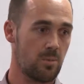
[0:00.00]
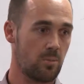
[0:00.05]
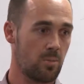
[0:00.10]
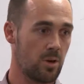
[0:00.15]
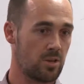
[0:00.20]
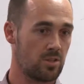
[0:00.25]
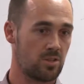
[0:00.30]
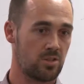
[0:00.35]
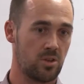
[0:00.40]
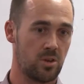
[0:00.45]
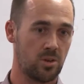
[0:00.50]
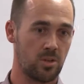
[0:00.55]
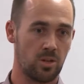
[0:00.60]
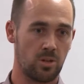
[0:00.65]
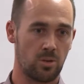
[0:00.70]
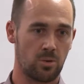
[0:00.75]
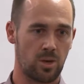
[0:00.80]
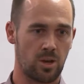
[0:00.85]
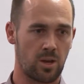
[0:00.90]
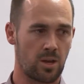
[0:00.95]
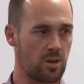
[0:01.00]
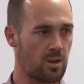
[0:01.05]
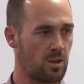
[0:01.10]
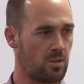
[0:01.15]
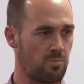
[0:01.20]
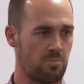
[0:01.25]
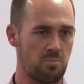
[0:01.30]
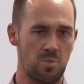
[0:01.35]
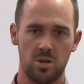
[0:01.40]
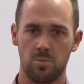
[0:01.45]
but you're certainly looking at a
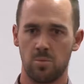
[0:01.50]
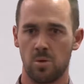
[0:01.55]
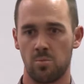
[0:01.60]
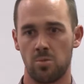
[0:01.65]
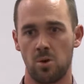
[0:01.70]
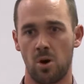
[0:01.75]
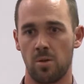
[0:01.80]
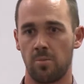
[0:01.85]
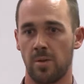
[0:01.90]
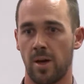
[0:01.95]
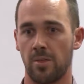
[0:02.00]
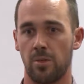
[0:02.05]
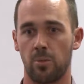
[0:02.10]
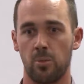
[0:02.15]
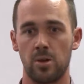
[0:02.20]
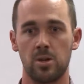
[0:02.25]
minimum 9-month